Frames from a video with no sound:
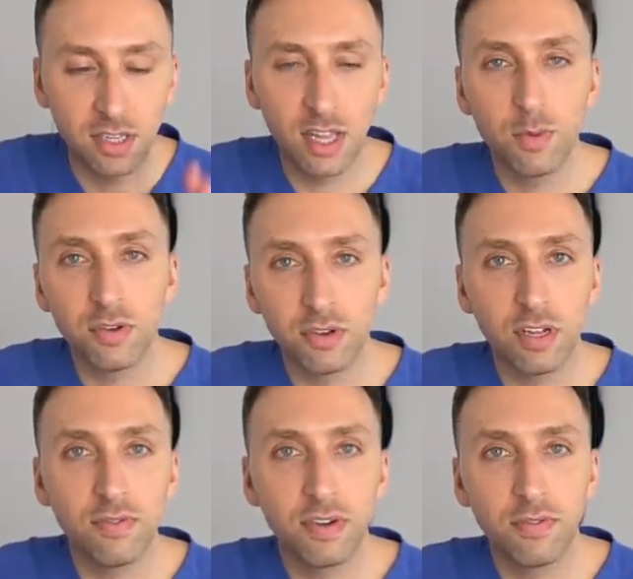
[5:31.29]
labor and
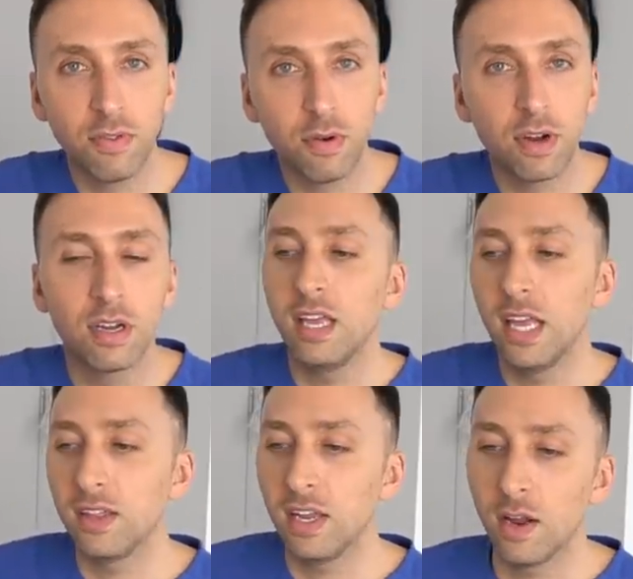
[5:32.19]
delivery floor,
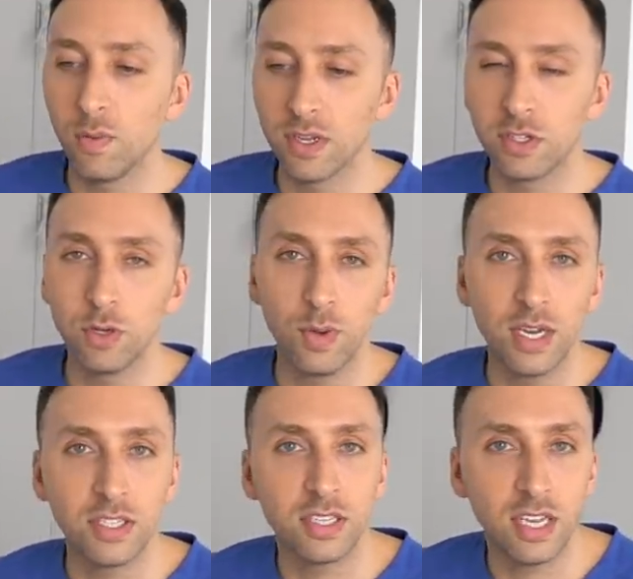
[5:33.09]
and then I went 2
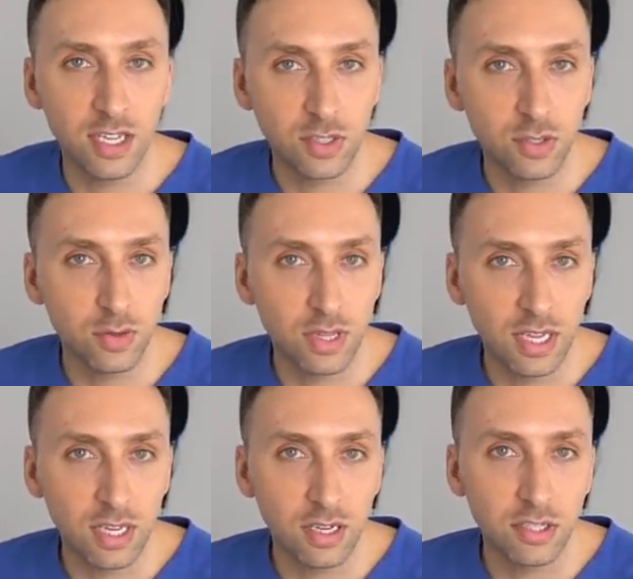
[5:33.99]
weeks into
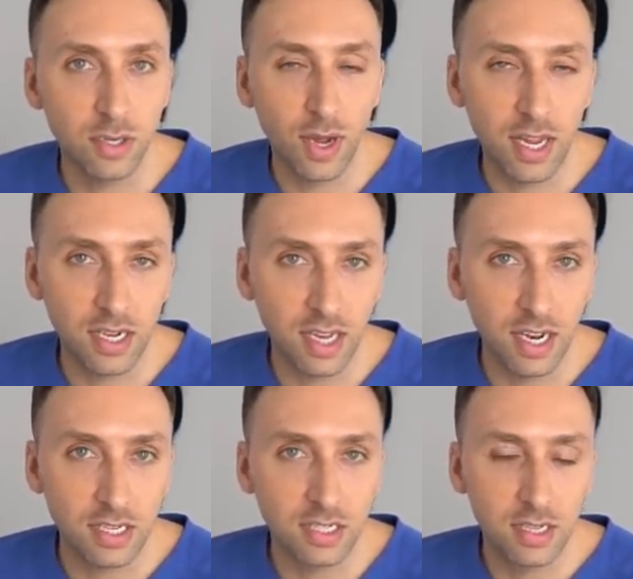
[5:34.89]
the GYN
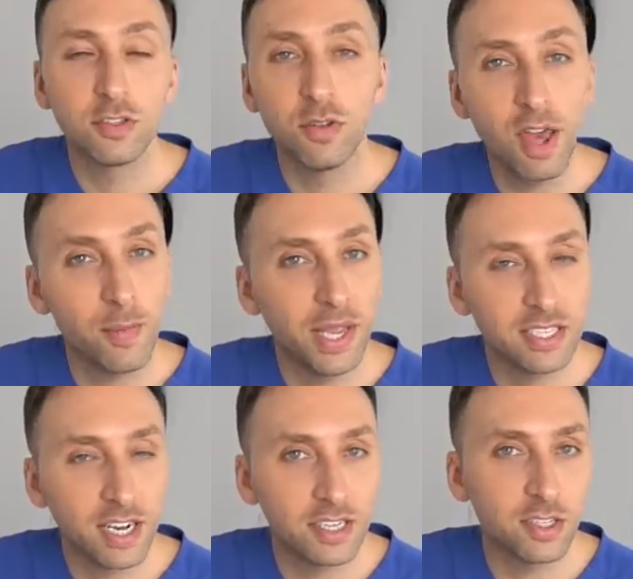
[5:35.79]
clinics. So that
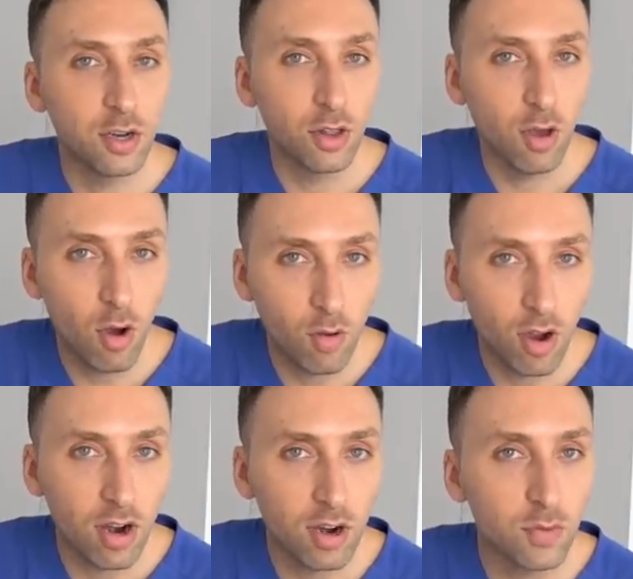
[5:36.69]
means I got to go to the
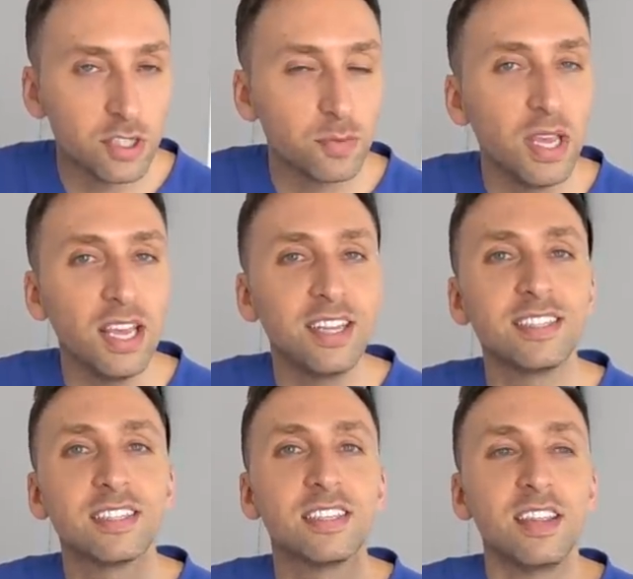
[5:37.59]
OR, which
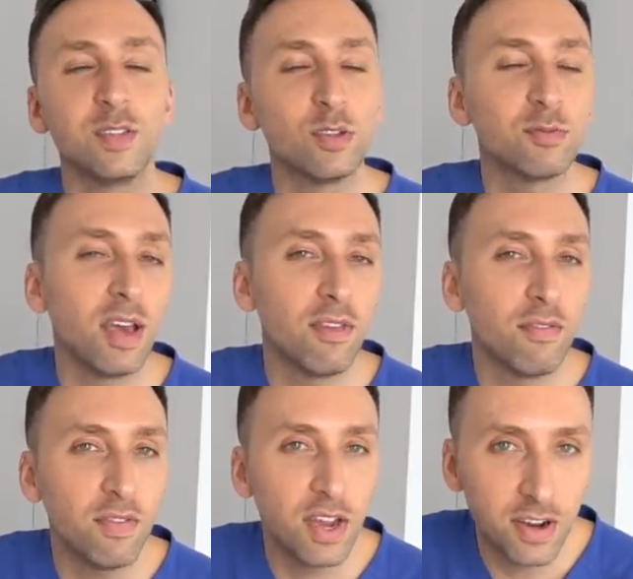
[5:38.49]
means this was my
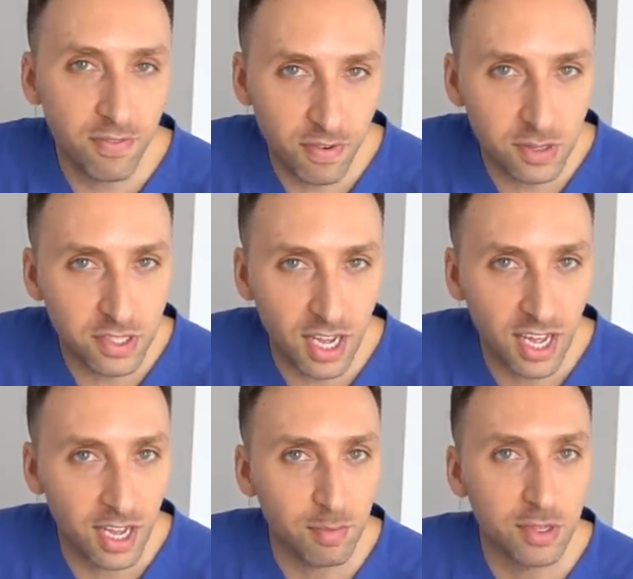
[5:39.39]
very first
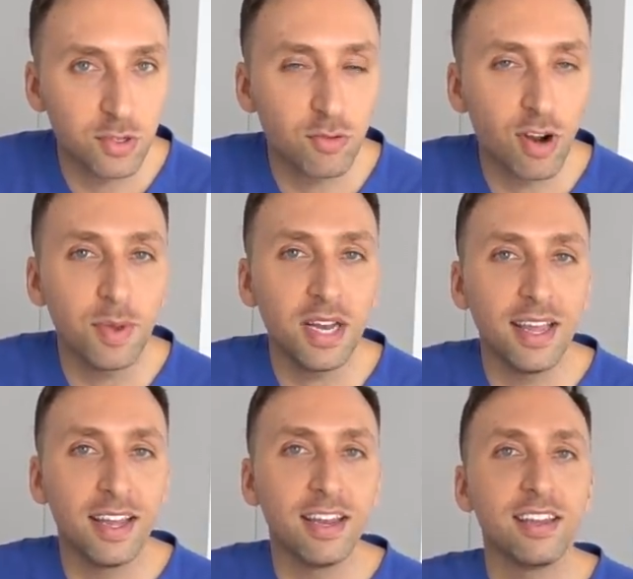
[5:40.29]
time scrubbing
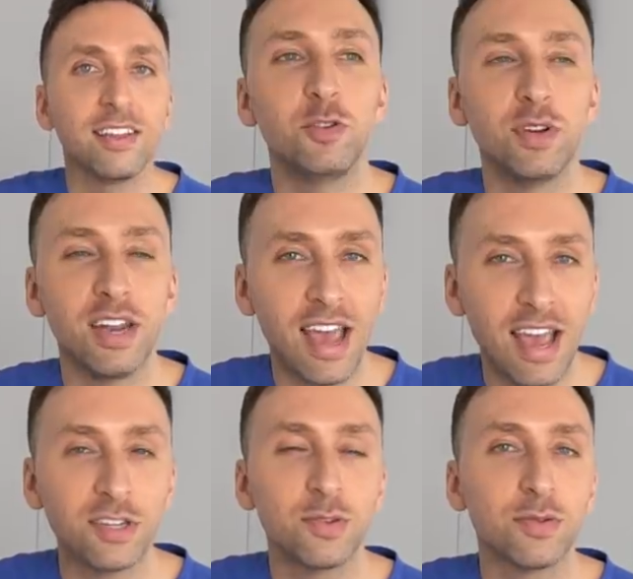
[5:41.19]
in to an
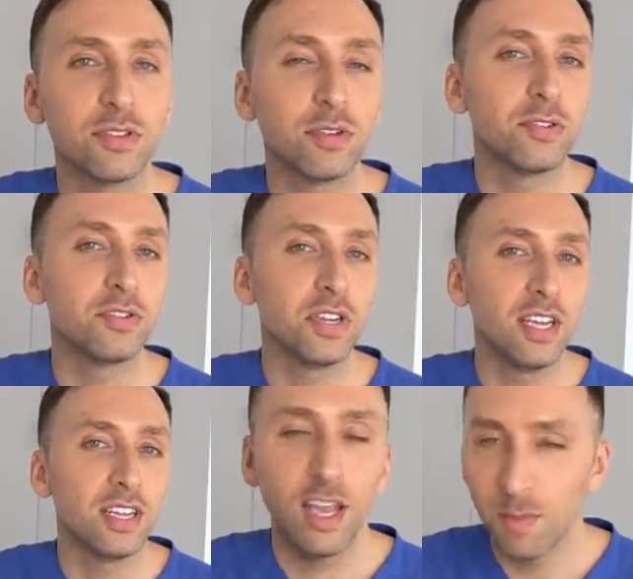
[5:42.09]
actual
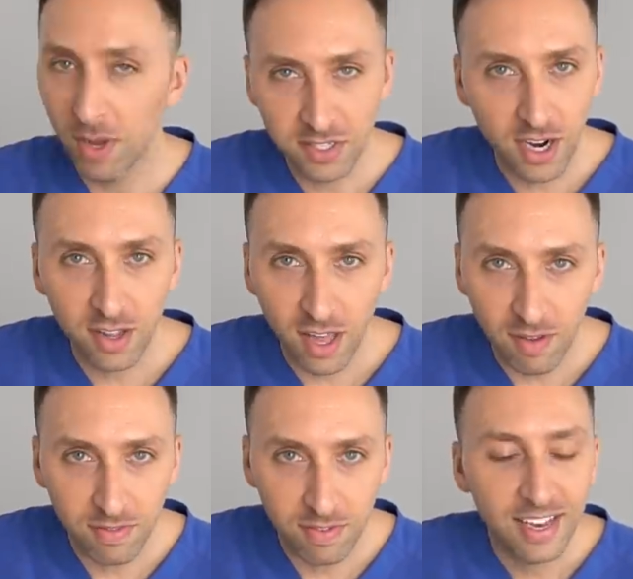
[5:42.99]
surgery in my entire
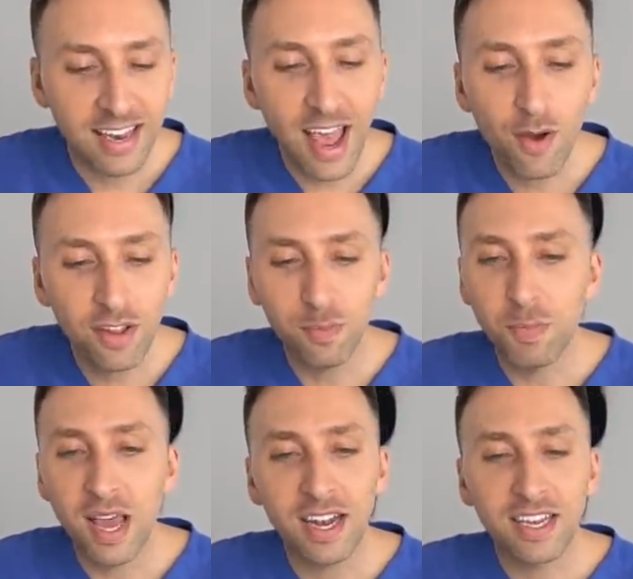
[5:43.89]
life. Now I
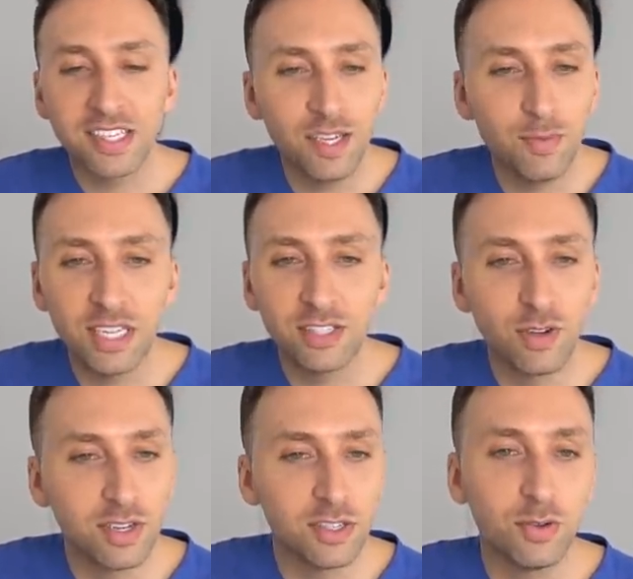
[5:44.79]
look back, I see med
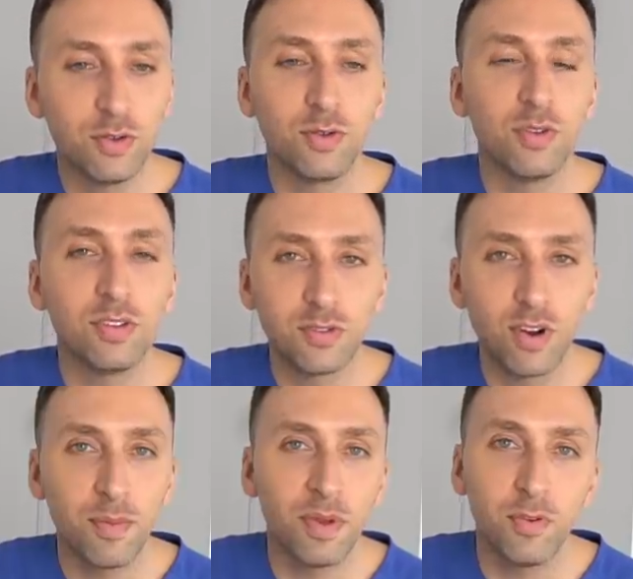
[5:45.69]
students who
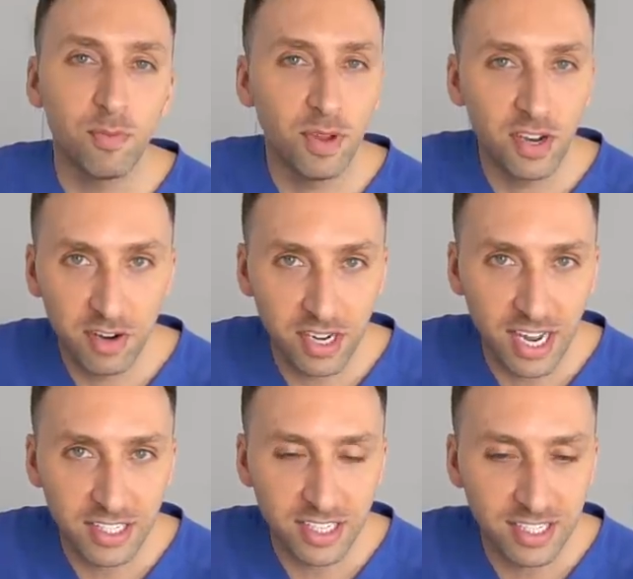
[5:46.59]
scrub in with me during
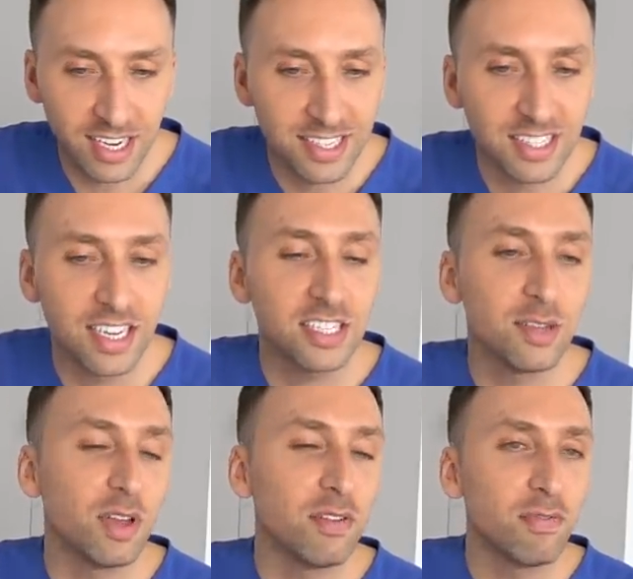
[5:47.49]
cases, and it takes
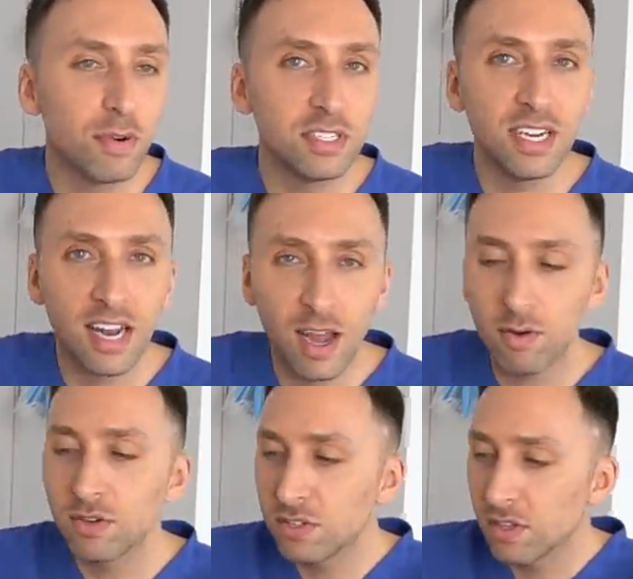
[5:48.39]
them like 14
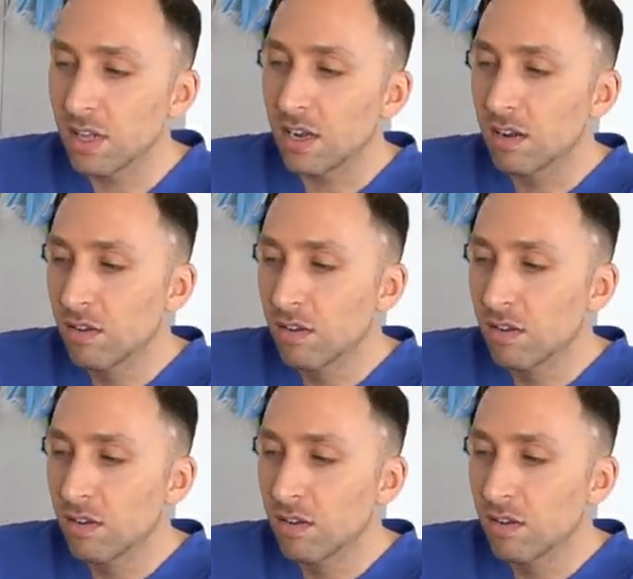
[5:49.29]
hours to like